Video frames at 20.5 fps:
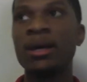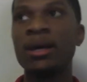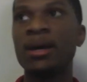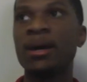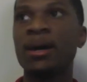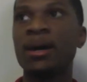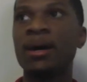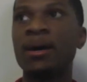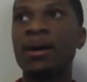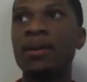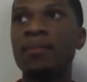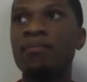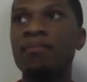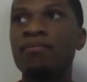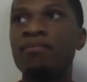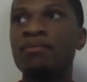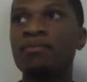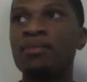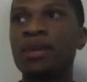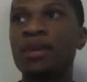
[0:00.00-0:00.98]
um,
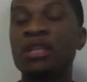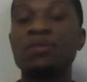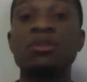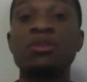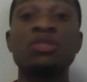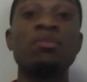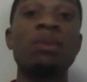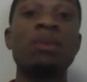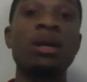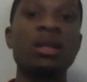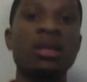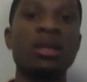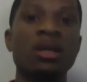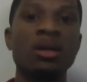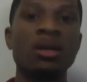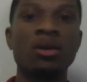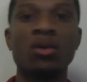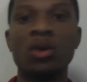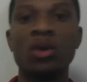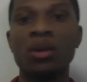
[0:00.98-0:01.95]
as much money
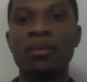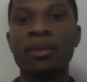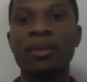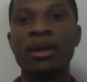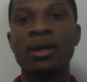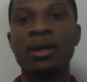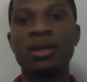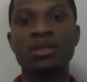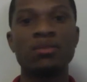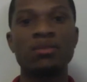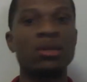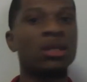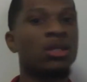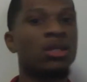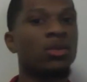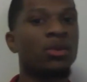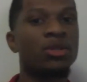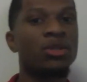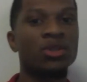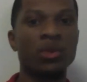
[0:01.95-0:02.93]
or as many
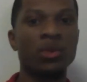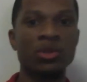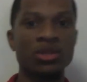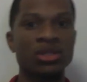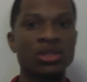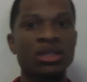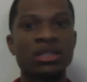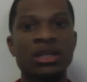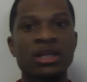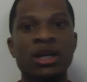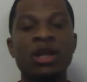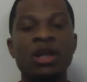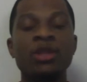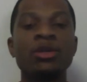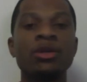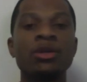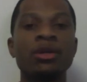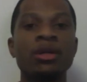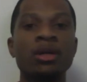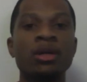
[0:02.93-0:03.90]
resources as
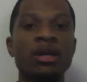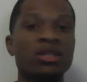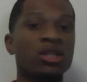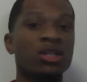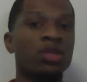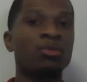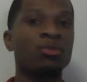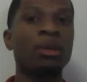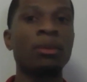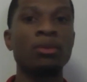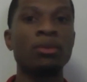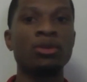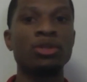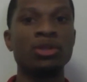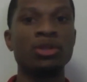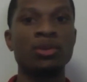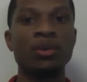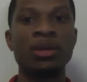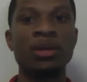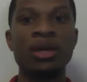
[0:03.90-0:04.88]
other as other people do